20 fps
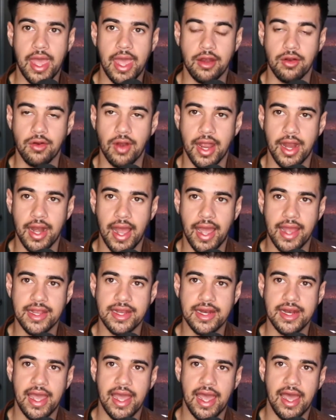right? I
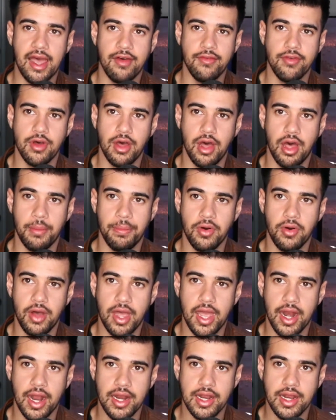didn't have a, a,
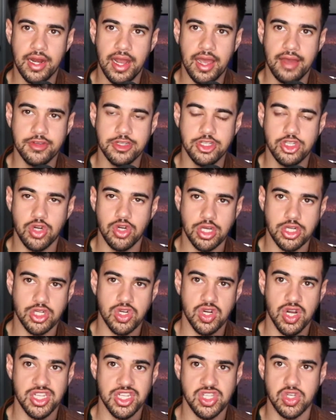plan. I didn't have a structure.
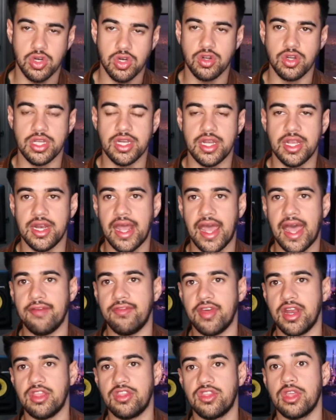I certainly didn't have
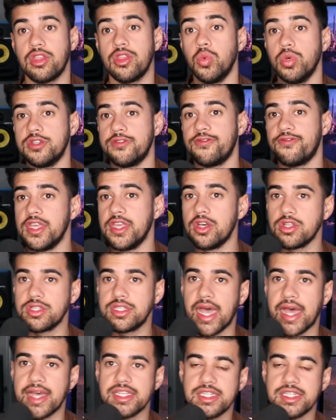anything that was field
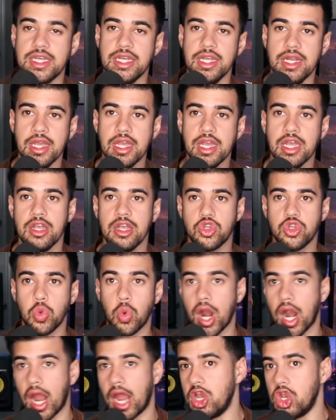tested to
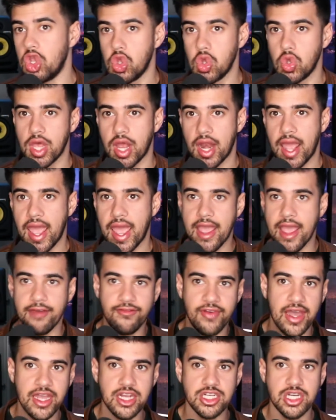where I knew that hey, if
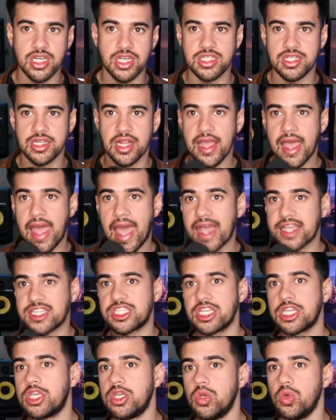I just
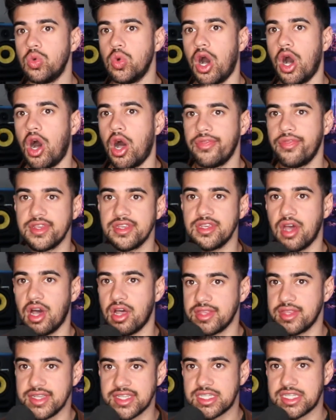execute on the on
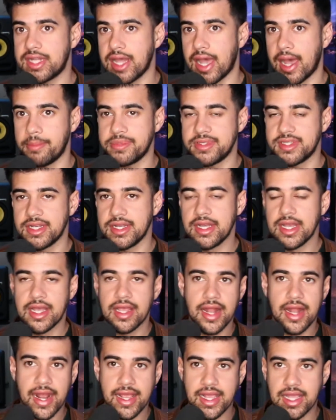these steps,
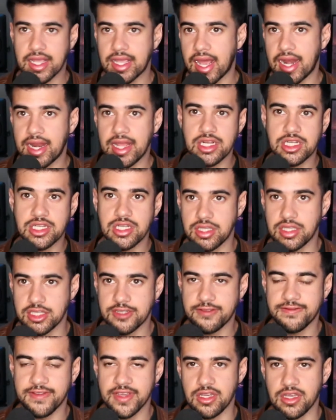that I could get into this
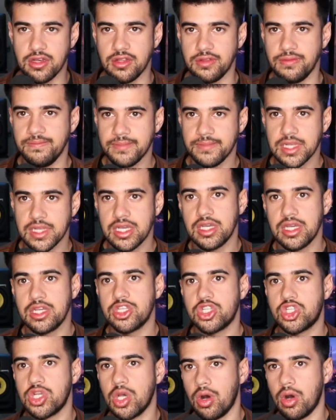field.
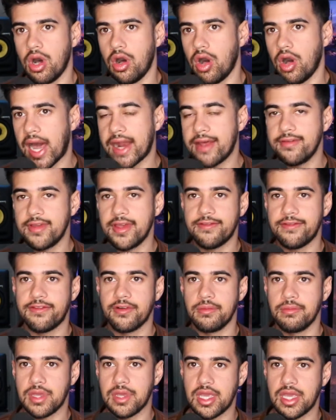So a lot of it for
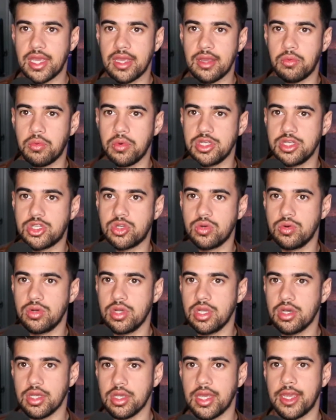me was
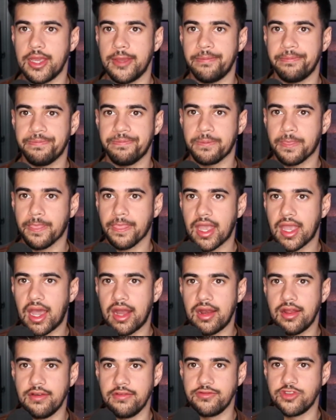really kind
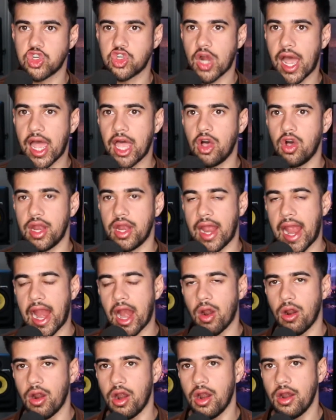of trial and
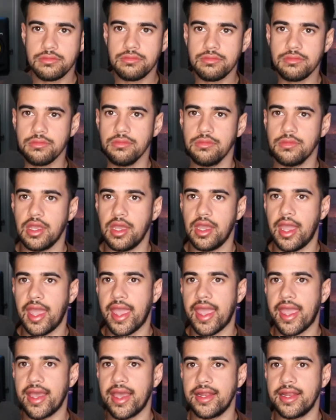error,
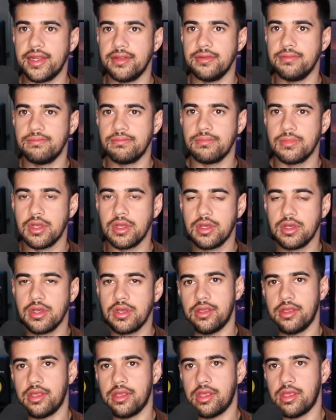and
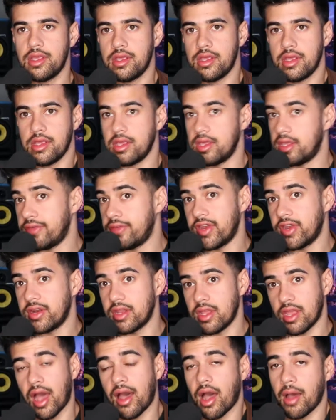even
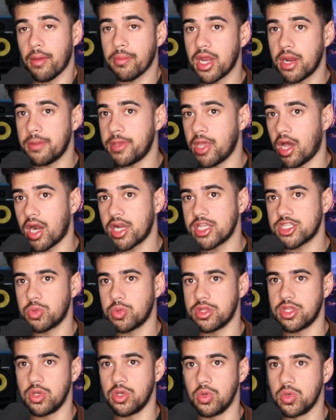I'm gonna be honest
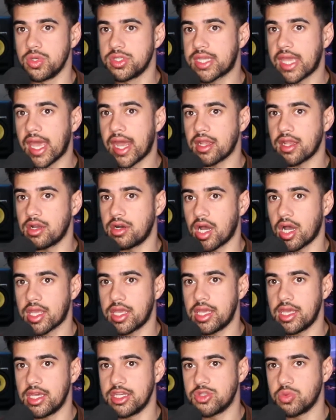with you, it was getting
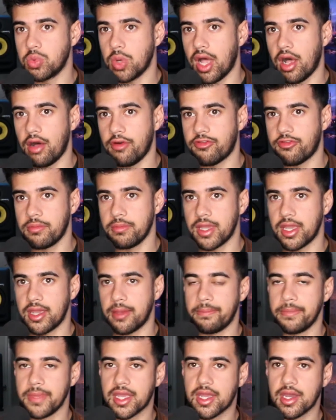lucky as well for me
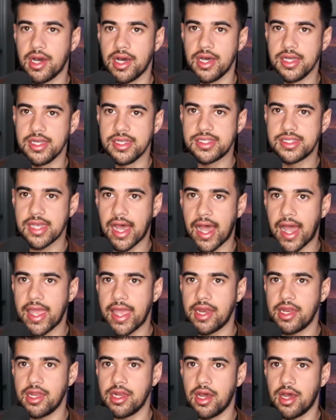because I
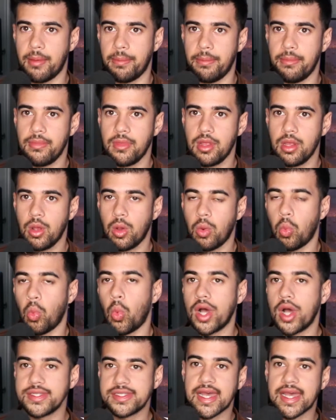ended up
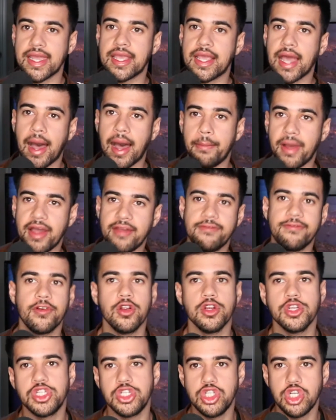once I got my
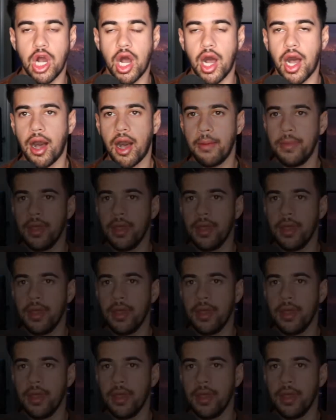first job